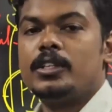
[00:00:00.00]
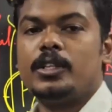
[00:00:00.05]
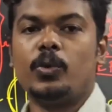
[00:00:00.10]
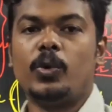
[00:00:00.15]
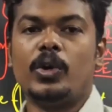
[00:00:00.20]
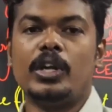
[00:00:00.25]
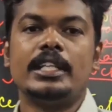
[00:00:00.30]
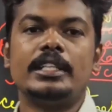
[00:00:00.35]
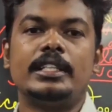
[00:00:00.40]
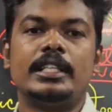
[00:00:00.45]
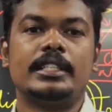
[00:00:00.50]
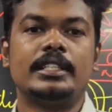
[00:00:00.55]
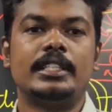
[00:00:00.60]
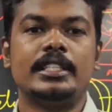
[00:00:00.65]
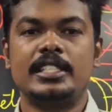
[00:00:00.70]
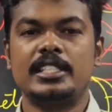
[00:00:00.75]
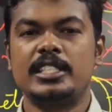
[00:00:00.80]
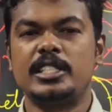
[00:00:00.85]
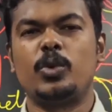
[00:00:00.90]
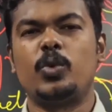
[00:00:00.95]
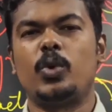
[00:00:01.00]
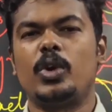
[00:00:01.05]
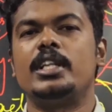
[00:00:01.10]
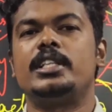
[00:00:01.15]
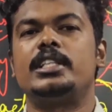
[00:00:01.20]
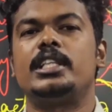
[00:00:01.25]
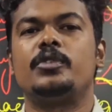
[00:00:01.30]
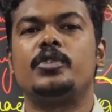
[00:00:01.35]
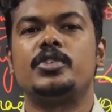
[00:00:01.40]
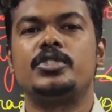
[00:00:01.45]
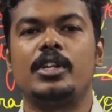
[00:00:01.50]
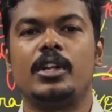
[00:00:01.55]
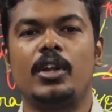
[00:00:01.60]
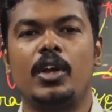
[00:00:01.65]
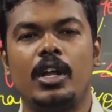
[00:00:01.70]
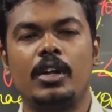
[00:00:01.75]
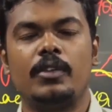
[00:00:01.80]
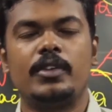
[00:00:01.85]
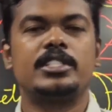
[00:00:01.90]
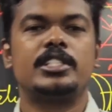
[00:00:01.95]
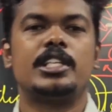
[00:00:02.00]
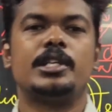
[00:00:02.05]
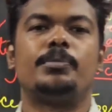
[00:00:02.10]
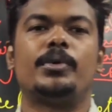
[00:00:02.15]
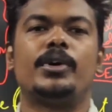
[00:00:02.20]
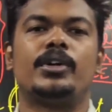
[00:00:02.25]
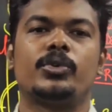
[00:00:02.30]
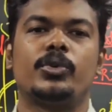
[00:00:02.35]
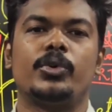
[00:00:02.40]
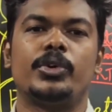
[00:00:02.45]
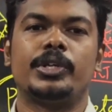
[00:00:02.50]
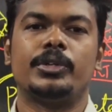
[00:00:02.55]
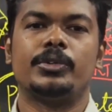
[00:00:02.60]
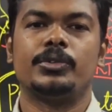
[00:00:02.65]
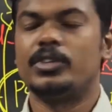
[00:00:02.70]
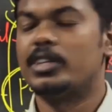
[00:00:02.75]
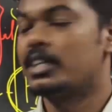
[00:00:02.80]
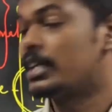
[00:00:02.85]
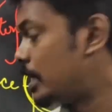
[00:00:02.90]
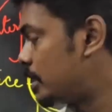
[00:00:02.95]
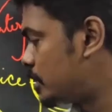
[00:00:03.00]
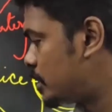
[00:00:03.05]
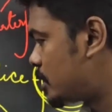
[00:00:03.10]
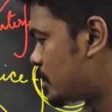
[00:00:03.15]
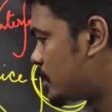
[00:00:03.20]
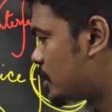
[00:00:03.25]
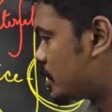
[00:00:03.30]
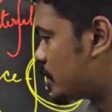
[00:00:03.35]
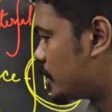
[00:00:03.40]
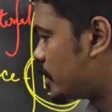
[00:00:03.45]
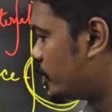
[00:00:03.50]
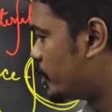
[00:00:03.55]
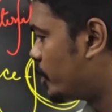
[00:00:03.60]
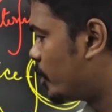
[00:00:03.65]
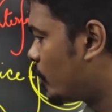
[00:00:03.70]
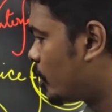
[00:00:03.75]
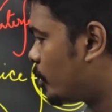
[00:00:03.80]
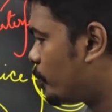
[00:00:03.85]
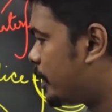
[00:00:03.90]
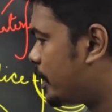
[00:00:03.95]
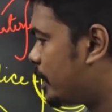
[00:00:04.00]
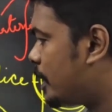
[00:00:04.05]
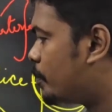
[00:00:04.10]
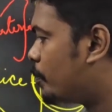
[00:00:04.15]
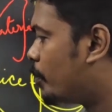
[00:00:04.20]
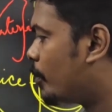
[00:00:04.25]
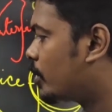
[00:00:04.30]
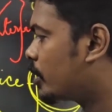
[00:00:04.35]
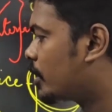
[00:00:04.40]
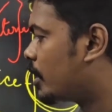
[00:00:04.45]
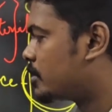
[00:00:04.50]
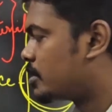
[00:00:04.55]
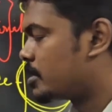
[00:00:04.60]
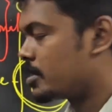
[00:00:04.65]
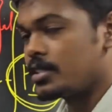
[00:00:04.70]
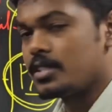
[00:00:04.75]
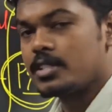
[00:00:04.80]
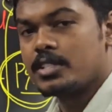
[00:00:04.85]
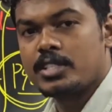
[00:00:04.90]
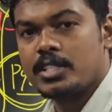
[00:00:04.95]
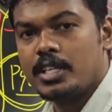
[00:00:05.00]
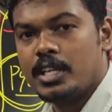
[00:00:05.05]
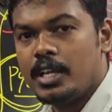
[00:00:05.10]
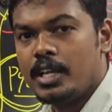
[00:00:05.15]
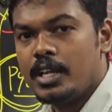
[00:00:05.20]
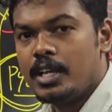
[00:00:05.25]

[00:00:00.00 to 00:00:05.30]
The only thing, this is the only thing which will always keep on going, consistency. You have to keep on consistent.